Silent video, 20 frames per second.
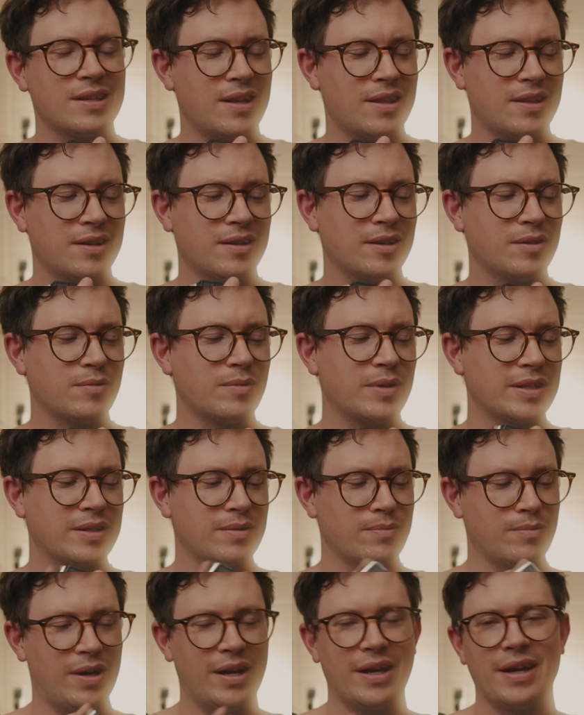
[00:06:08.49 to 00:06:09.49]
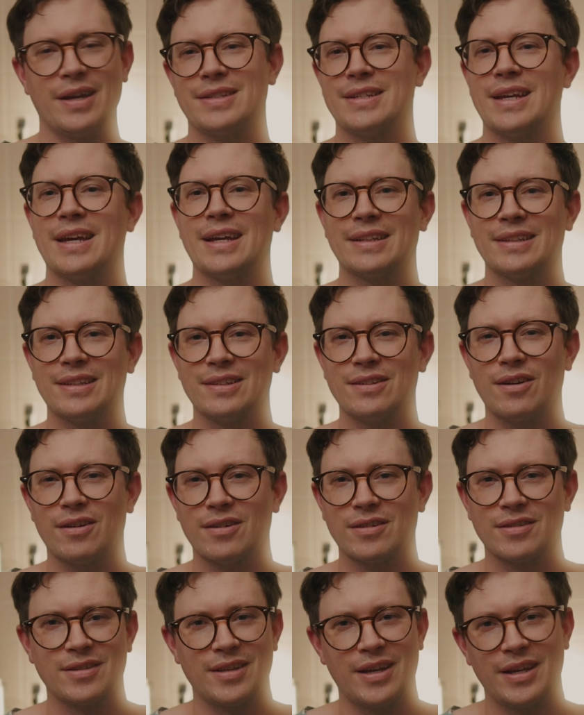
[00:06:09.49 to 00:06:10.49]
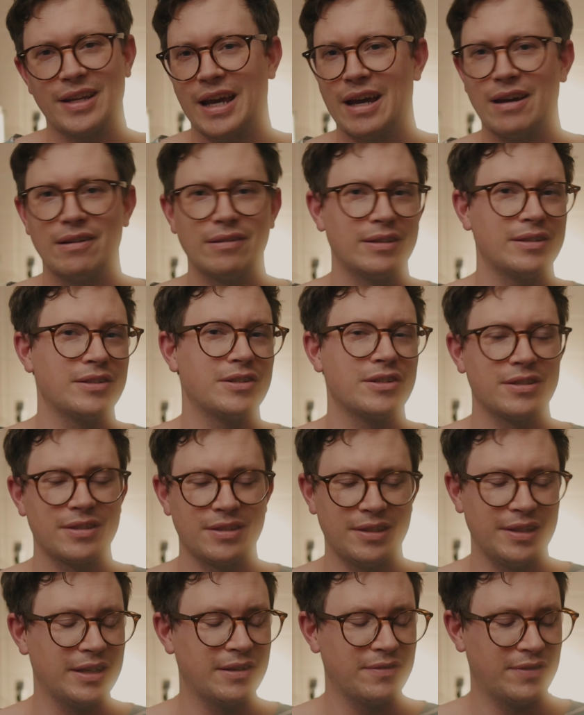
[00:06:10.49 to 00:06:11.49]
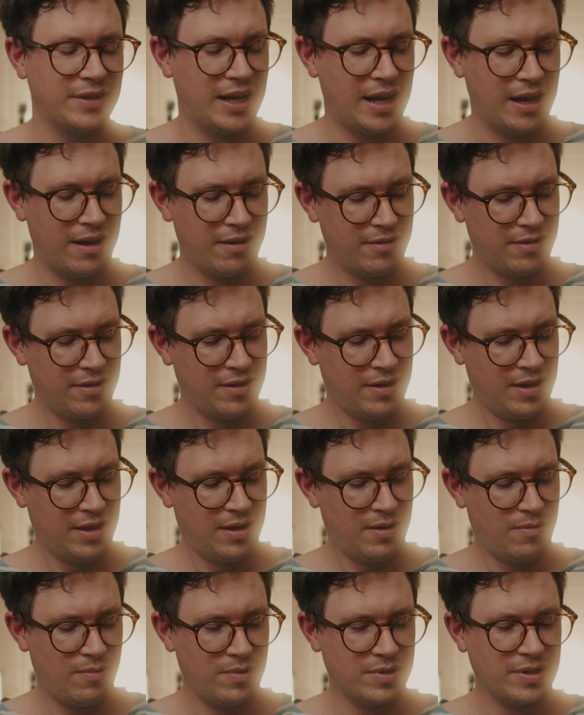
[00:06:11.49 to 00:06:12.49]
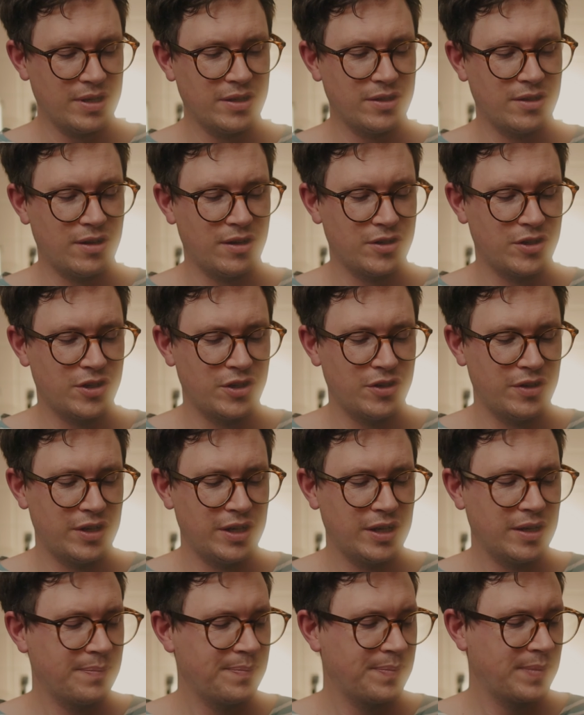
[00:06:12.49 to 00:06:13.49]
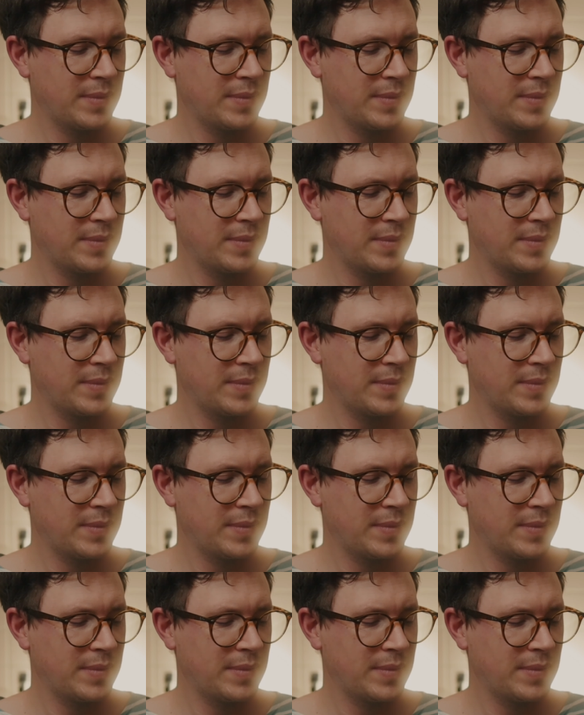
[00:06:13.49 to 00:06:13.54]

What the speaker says: another good reason why I take the dark slide out and just leave it out once I start shooting.